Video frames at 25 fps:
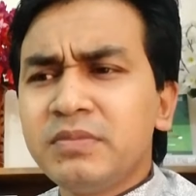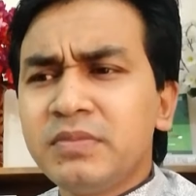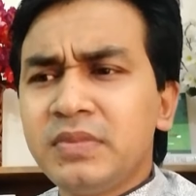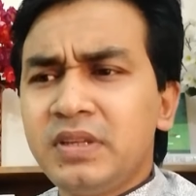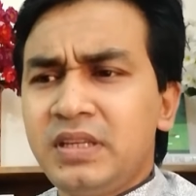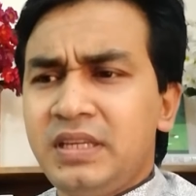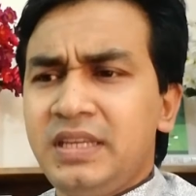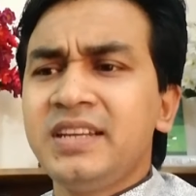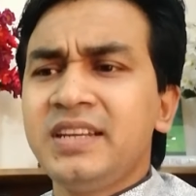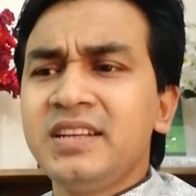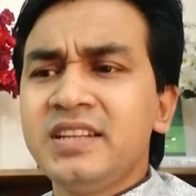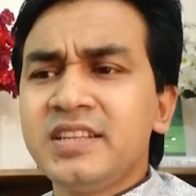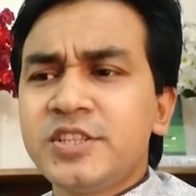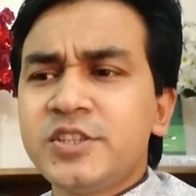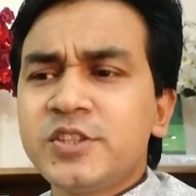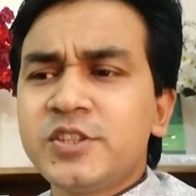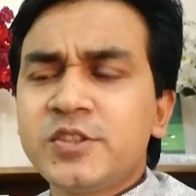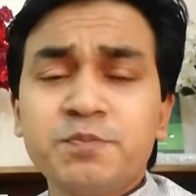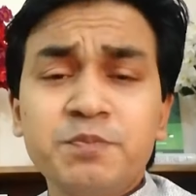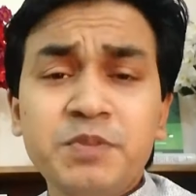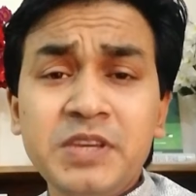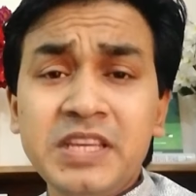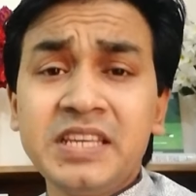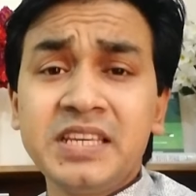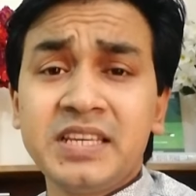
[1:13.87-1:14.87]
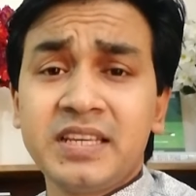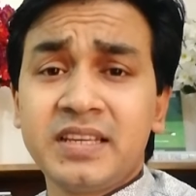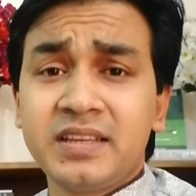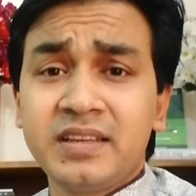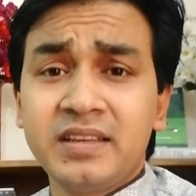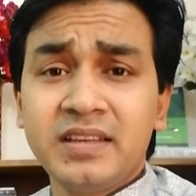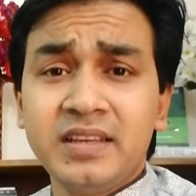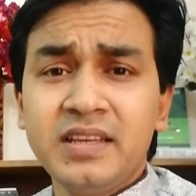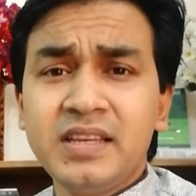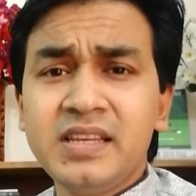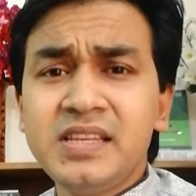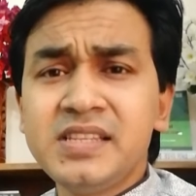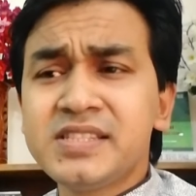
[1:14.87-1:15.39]
English speaking
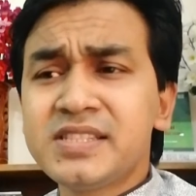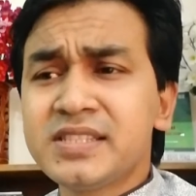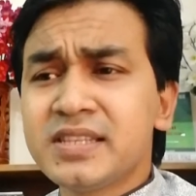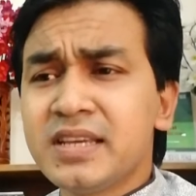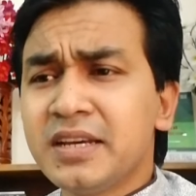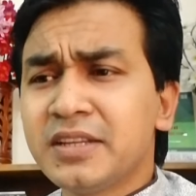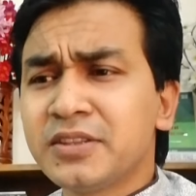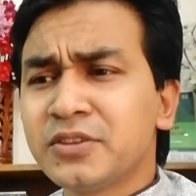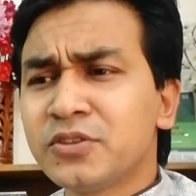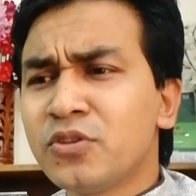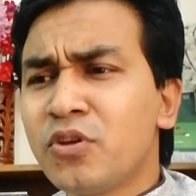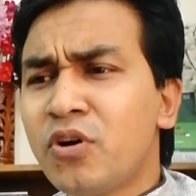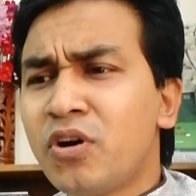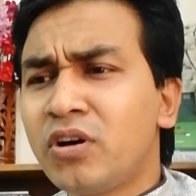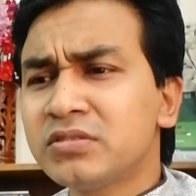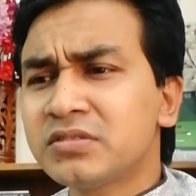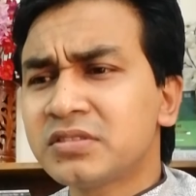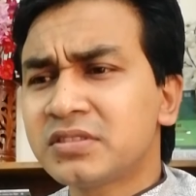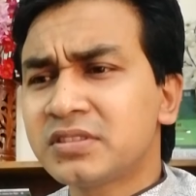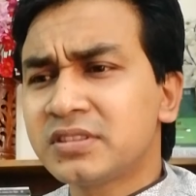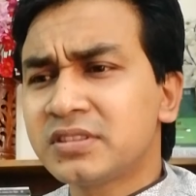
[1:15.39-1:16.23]
is not